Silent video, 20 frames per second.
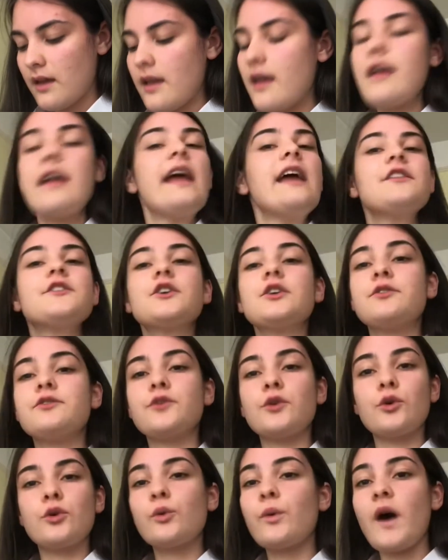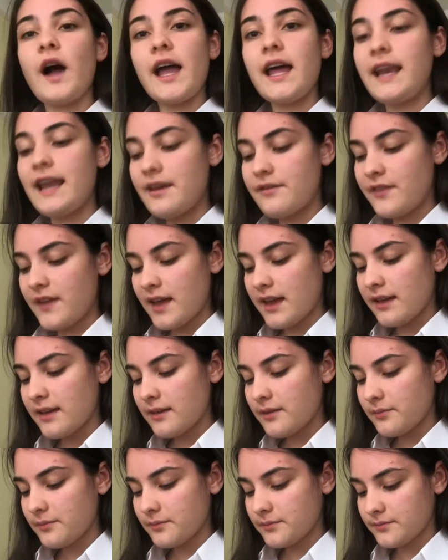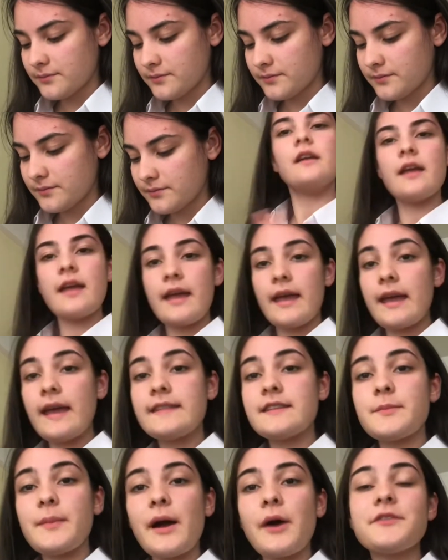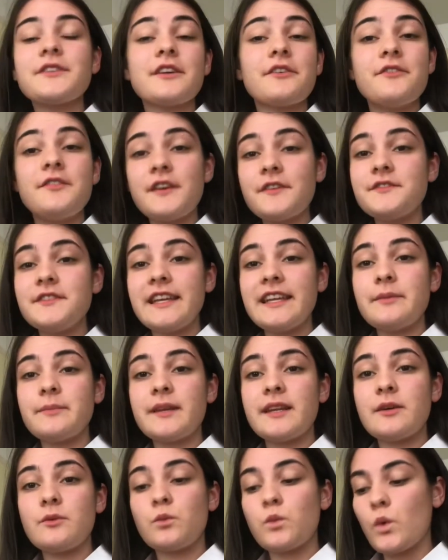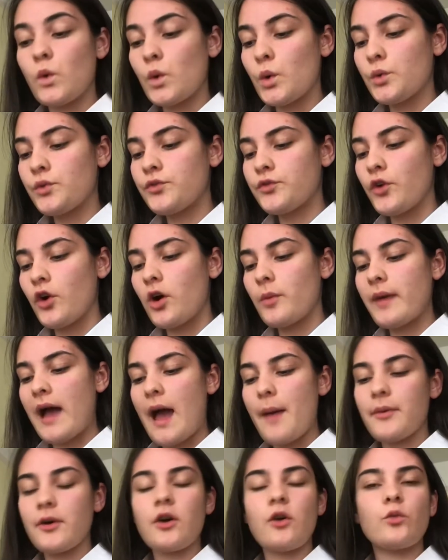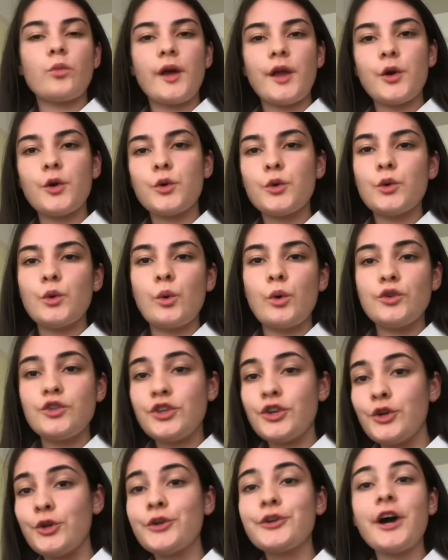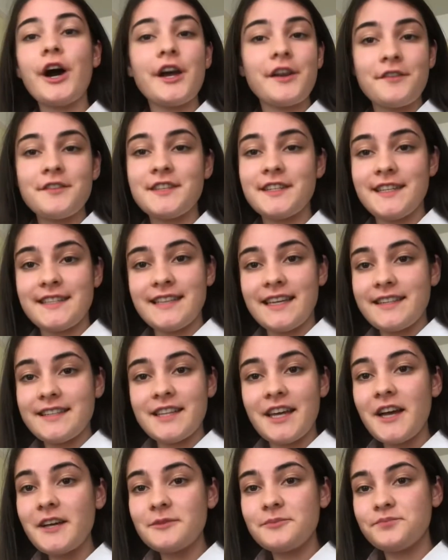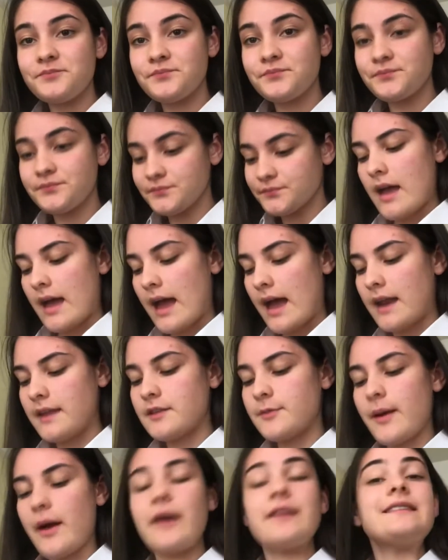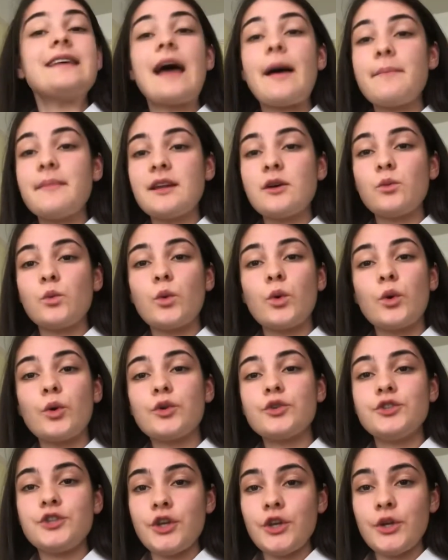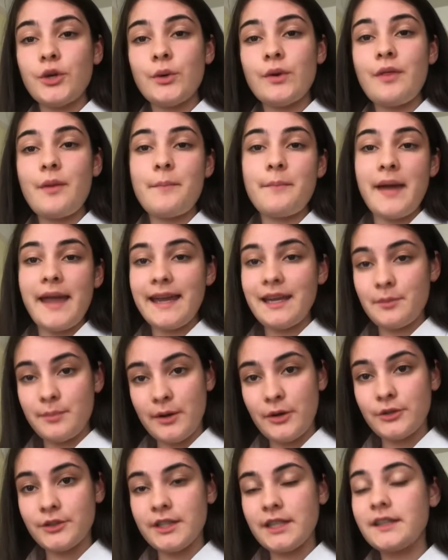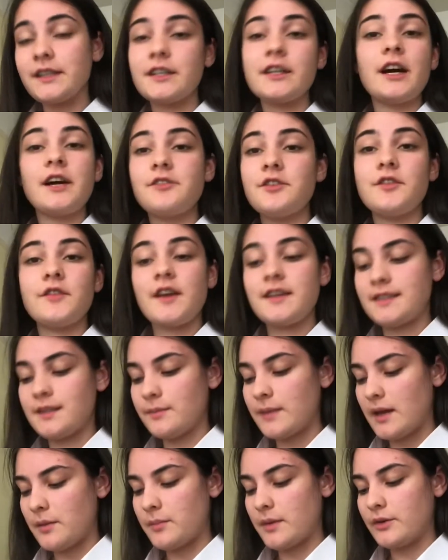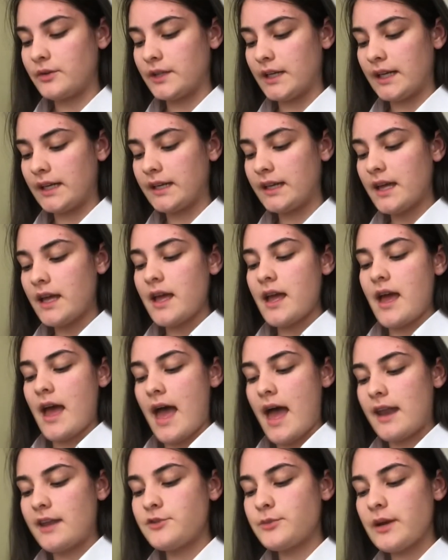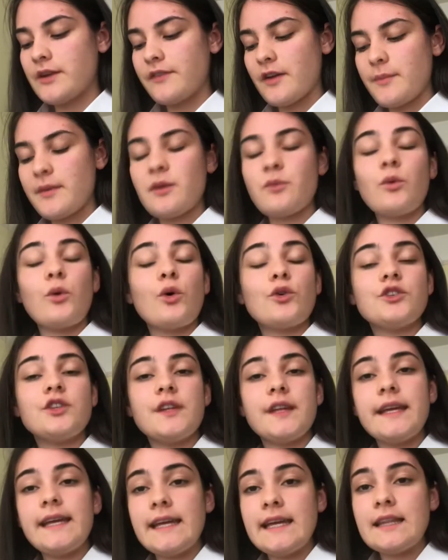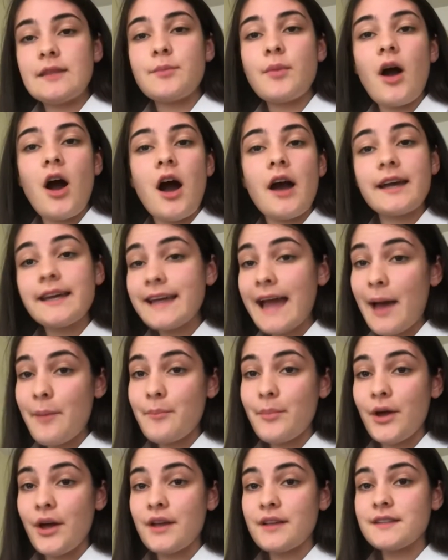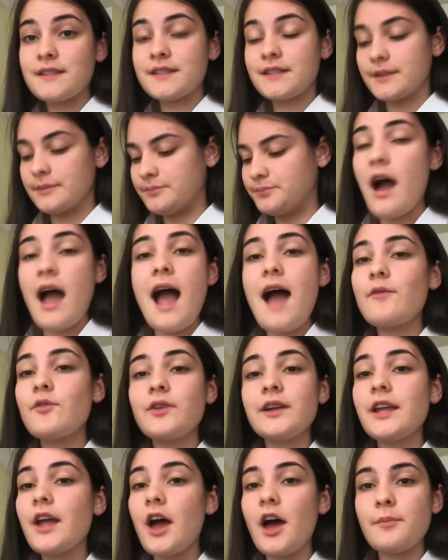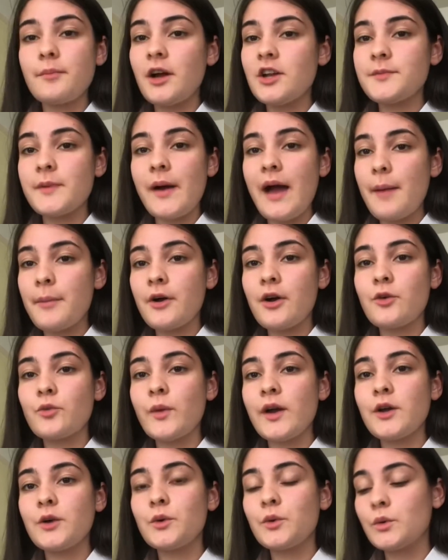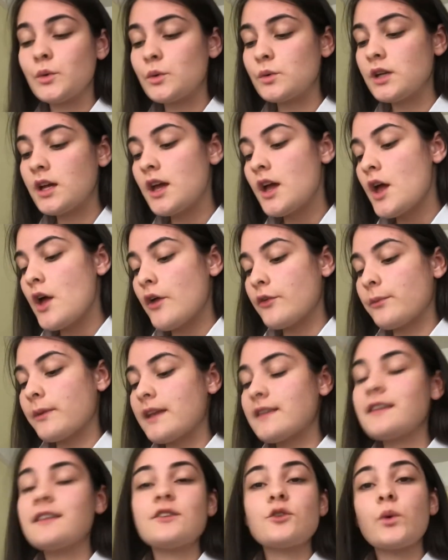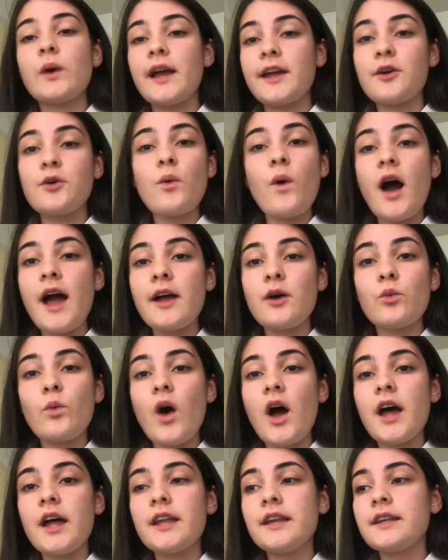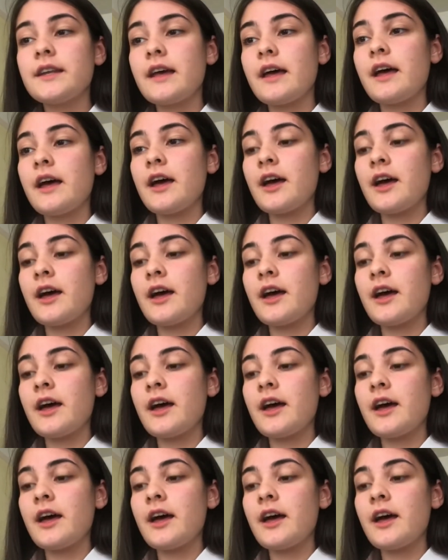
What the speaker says: It's good for quiet living. It's about a 15-minute walk from Aberconway Hall to Cardiff city centre, and it's about a 10-minute walk to the main building, the Cardiff University main building, and a 25-minute walk to the Heath Park campus. I haven't really heard much about Aberconway Hall, so I'm guessing it's quite a quiet one.